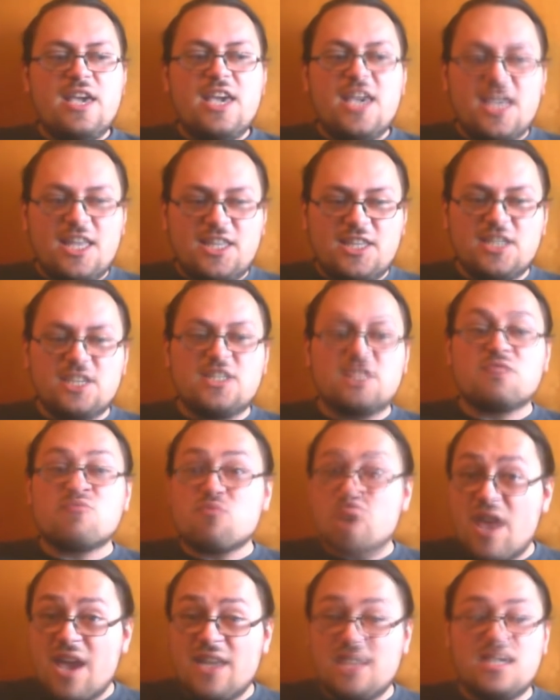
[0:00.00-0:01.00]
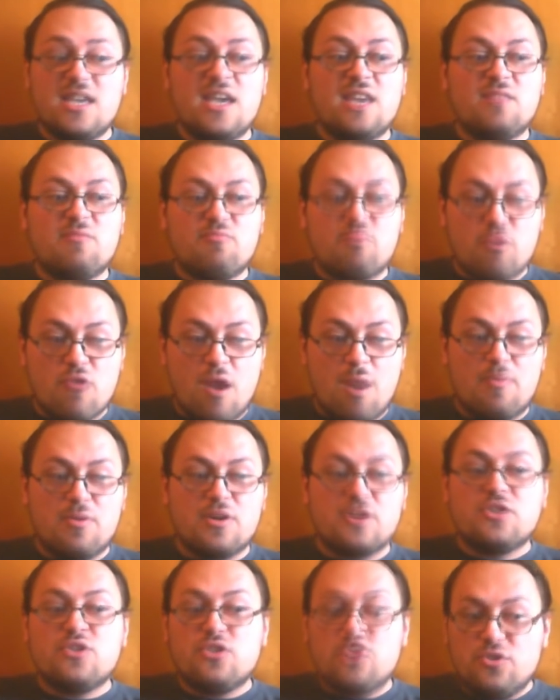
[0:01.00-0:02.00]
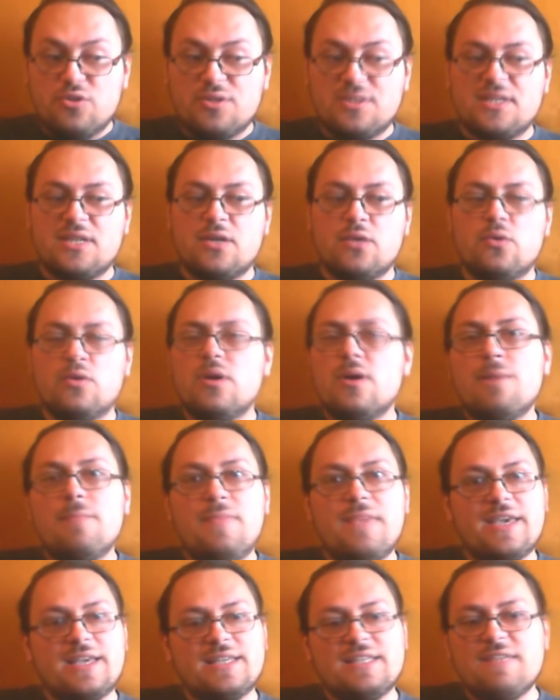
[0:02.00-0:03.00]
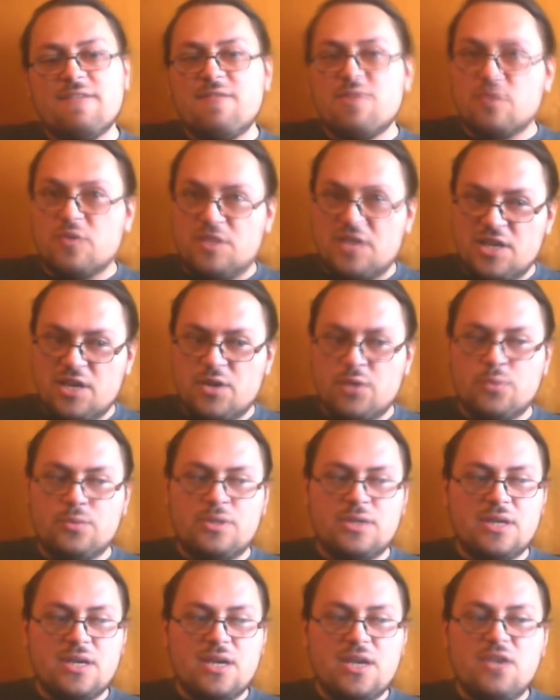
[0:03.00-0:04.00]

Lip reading: it is right and proper to do so, because if you don't,